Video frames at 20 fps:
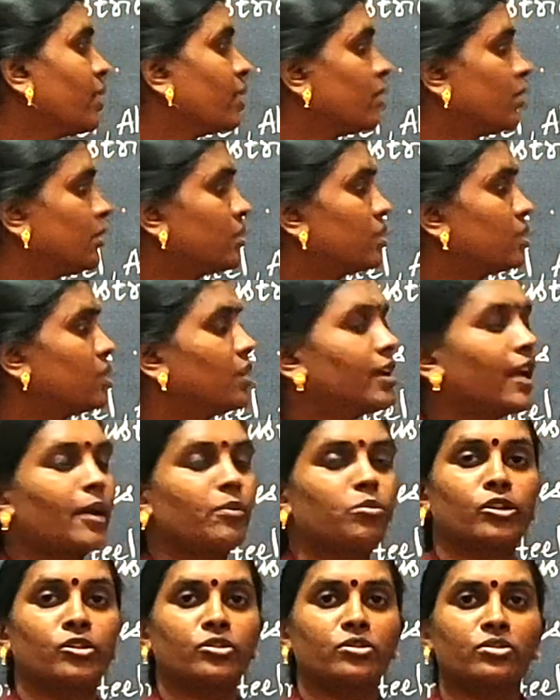Third thing I
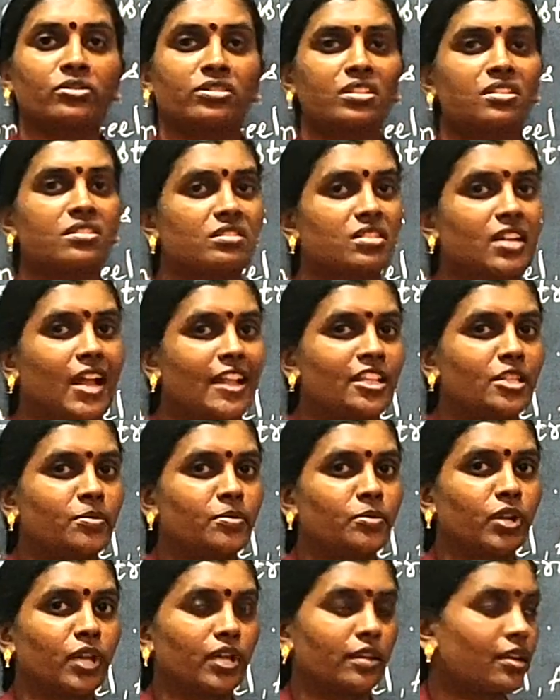am going to see
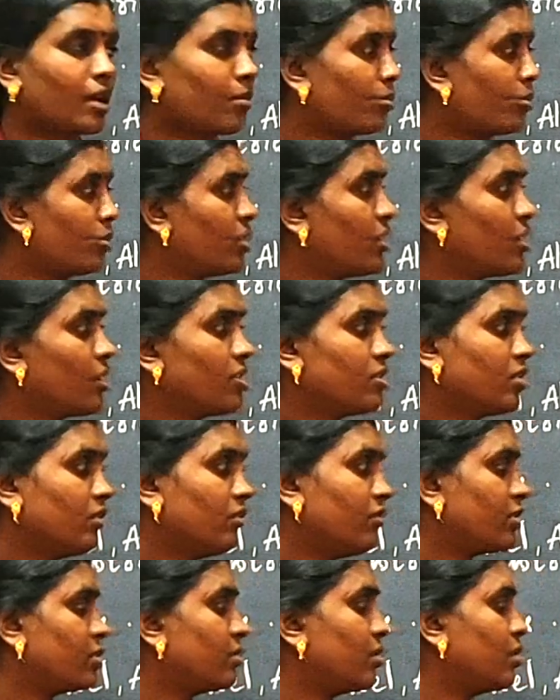transport and communication
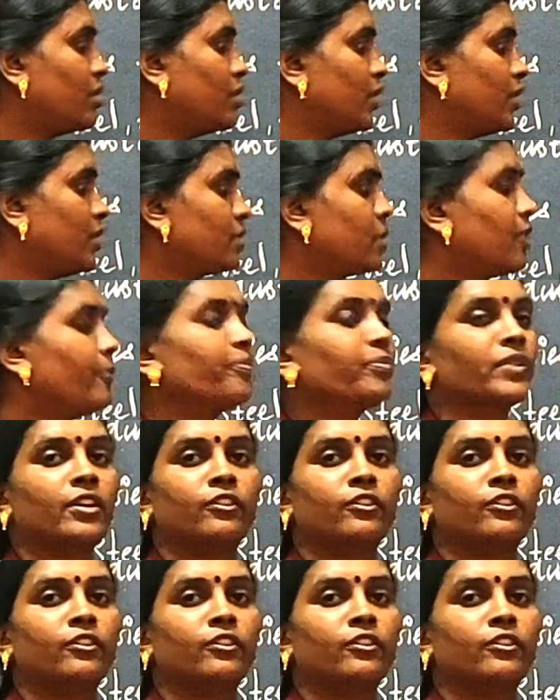facilities.